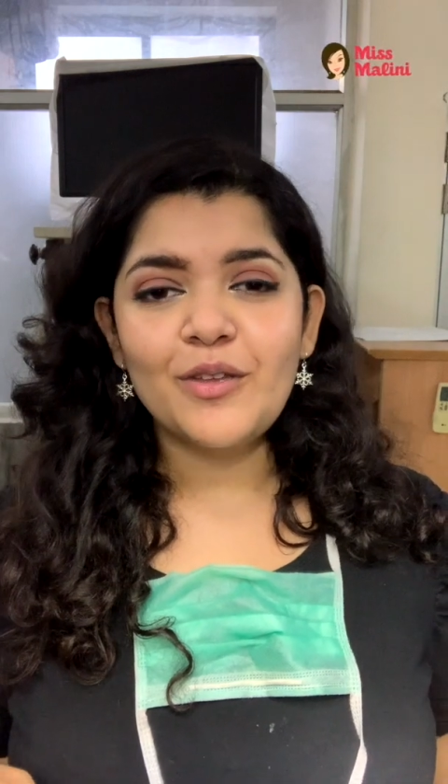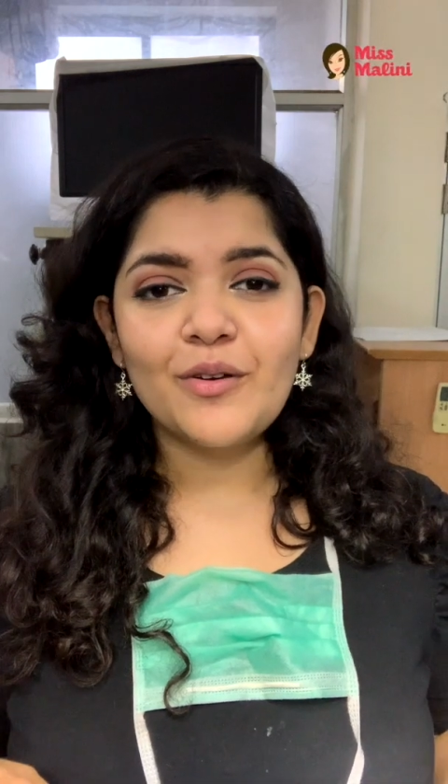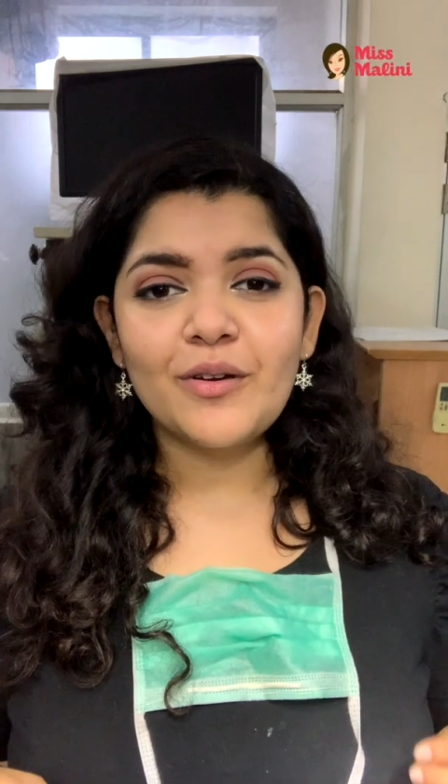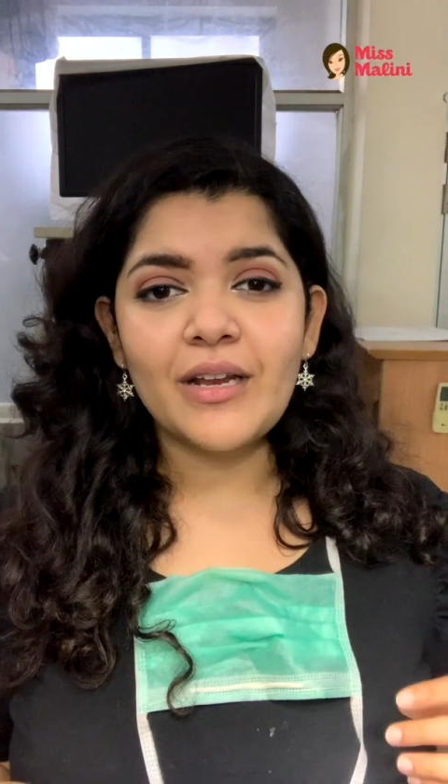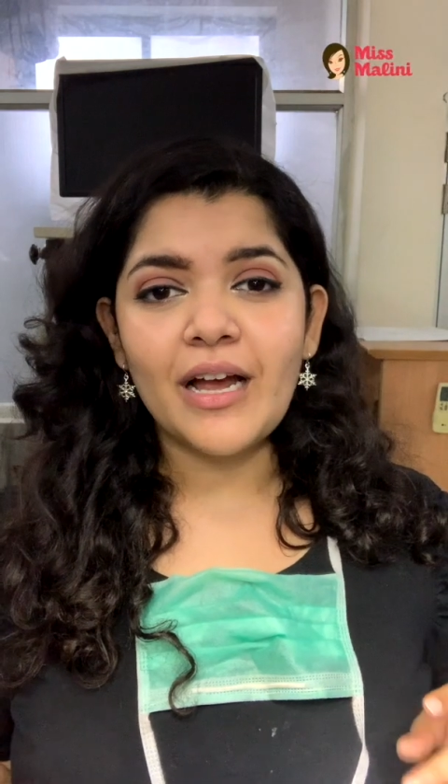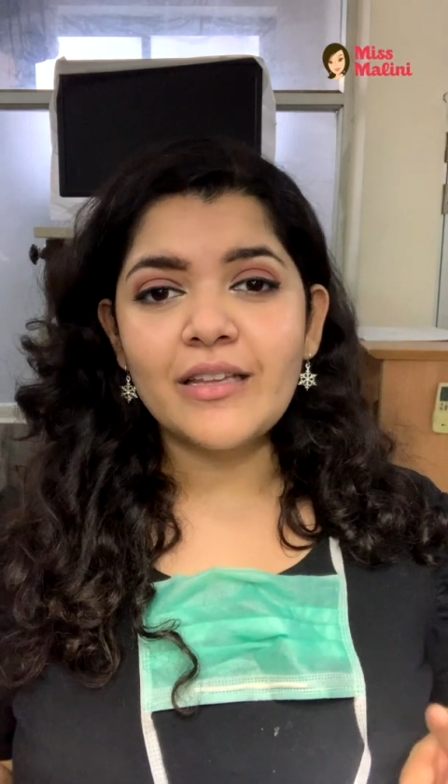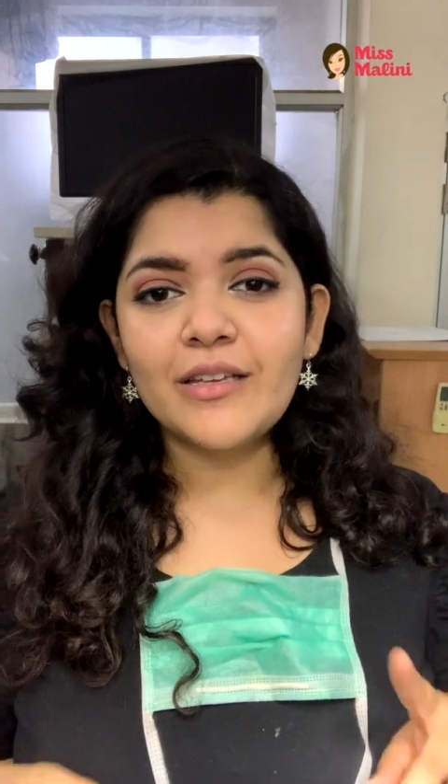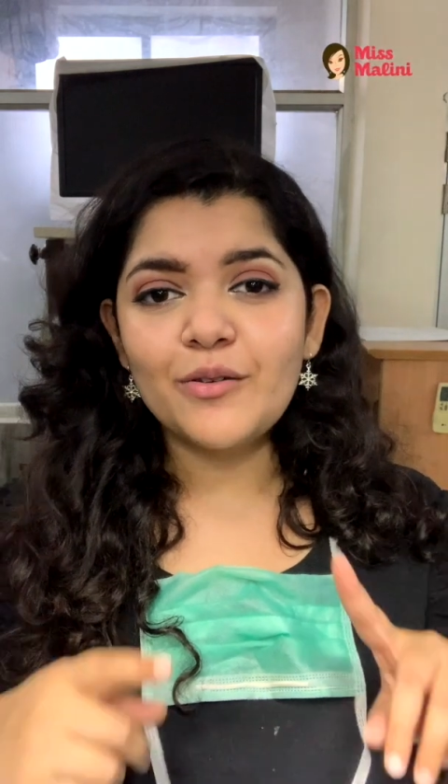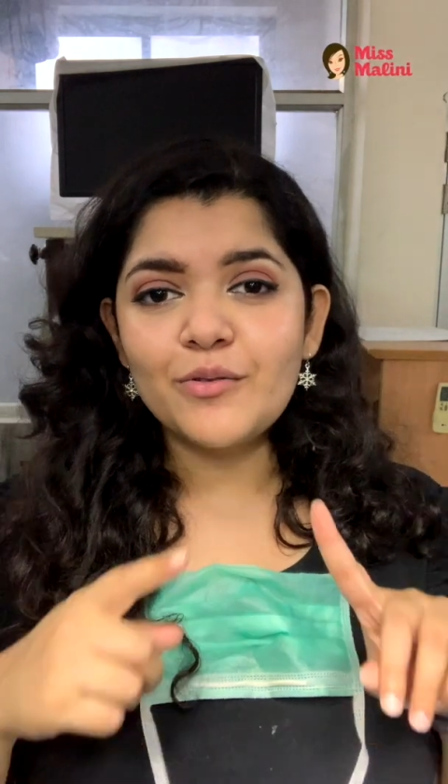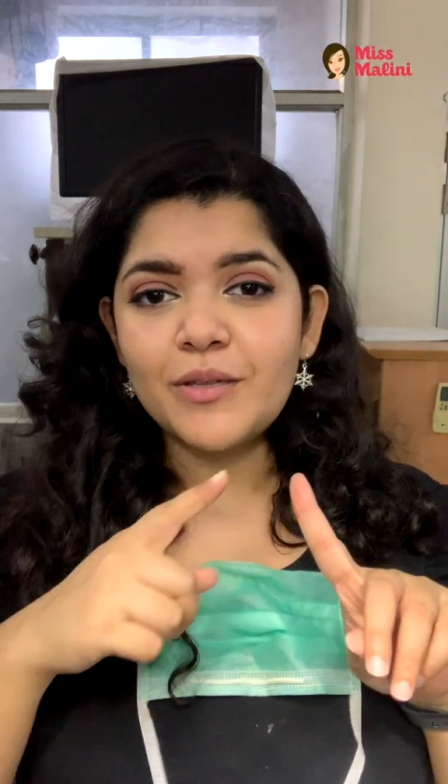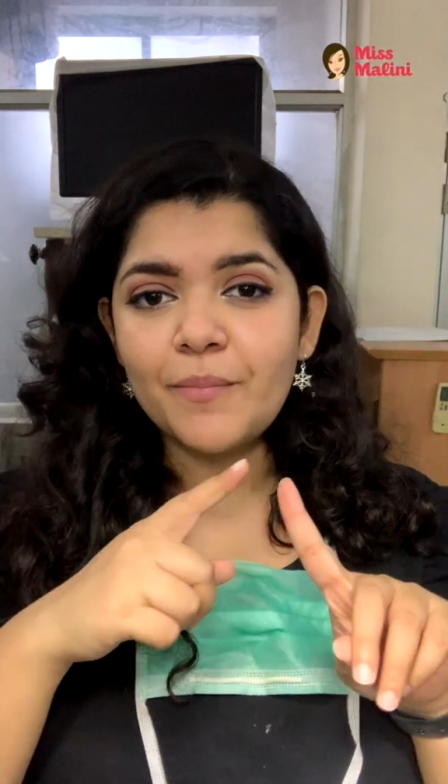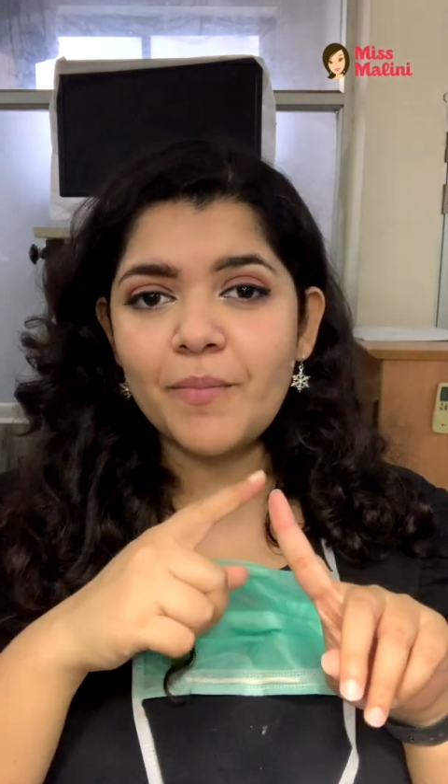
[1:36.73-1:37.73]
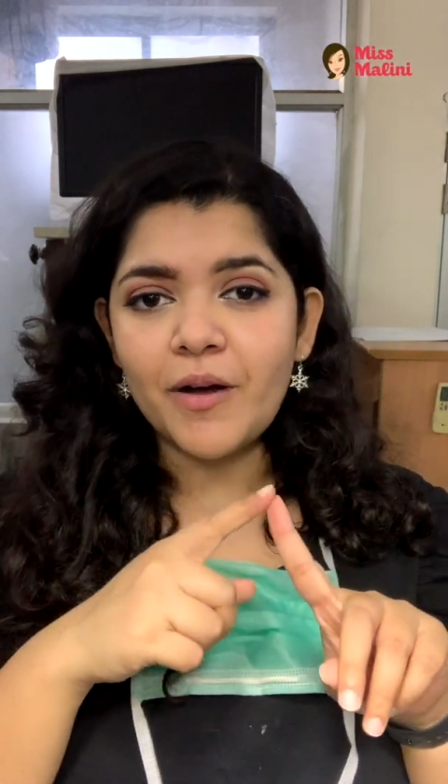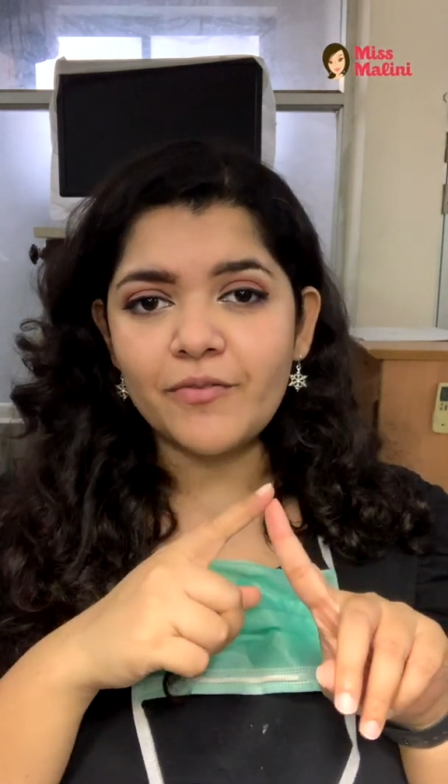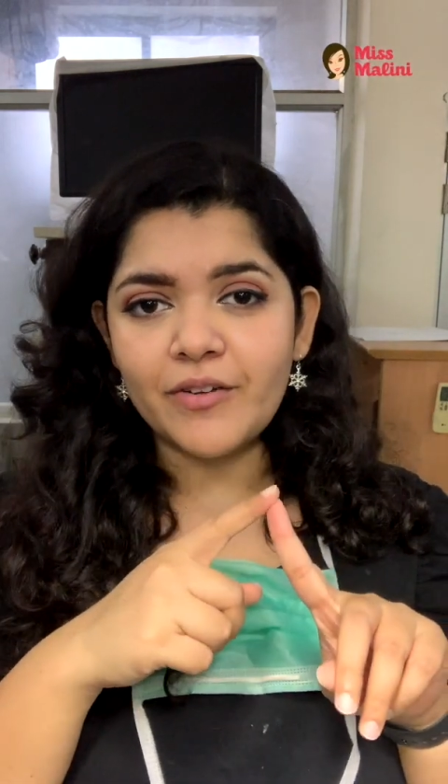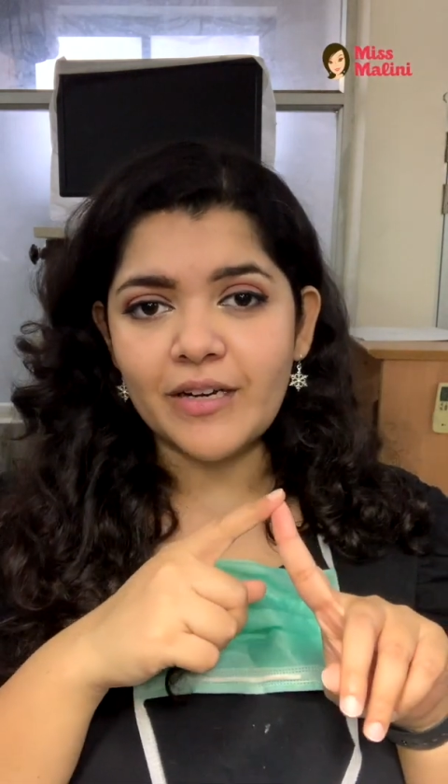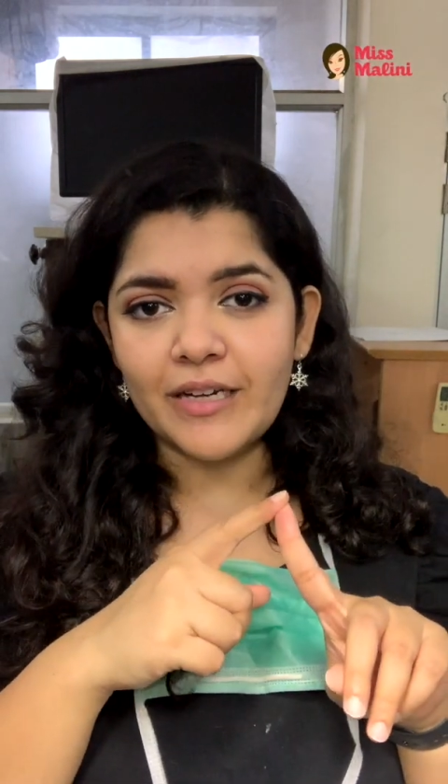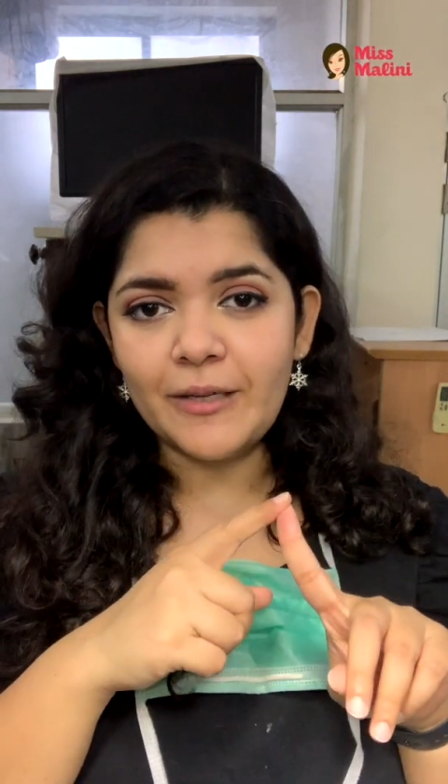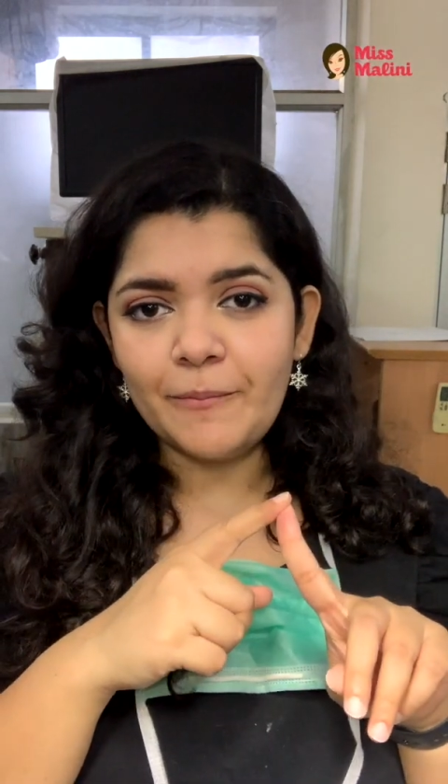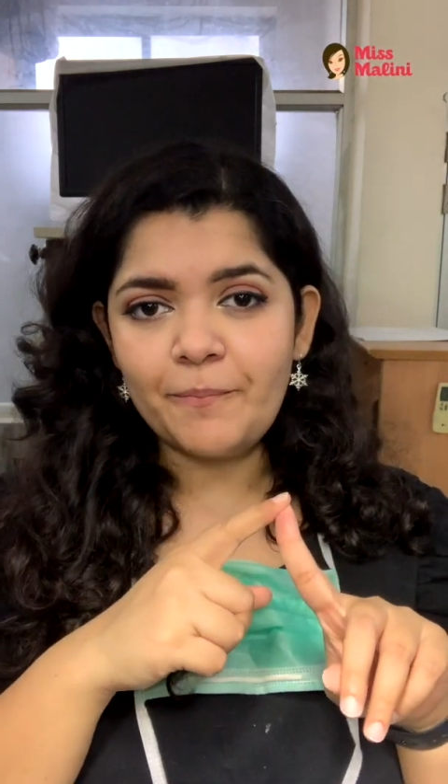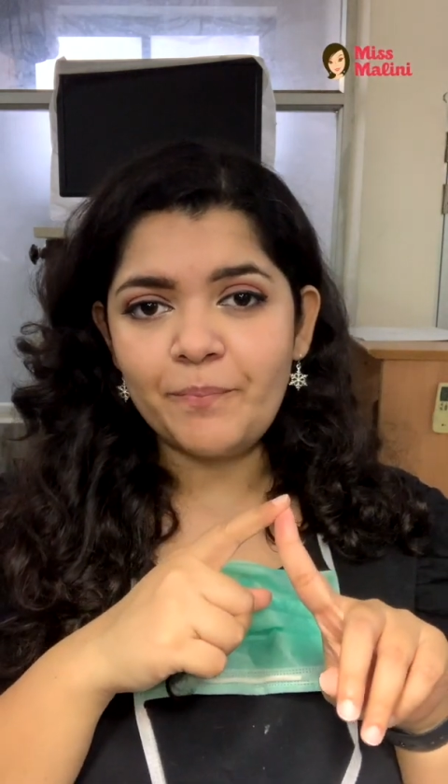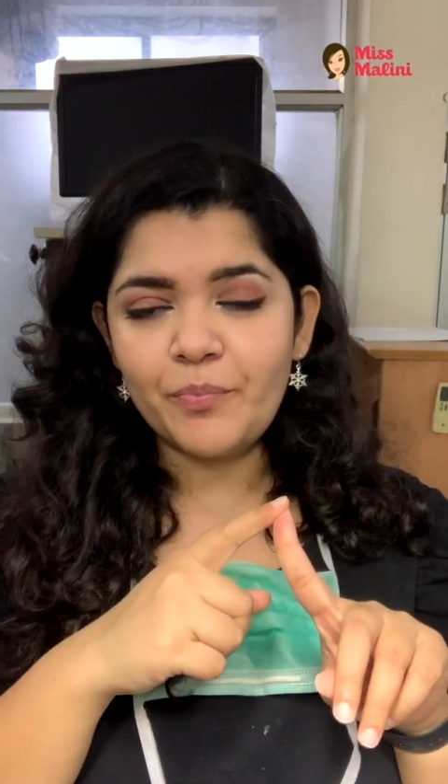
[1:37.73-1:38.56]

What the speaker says: You can either use them perfectly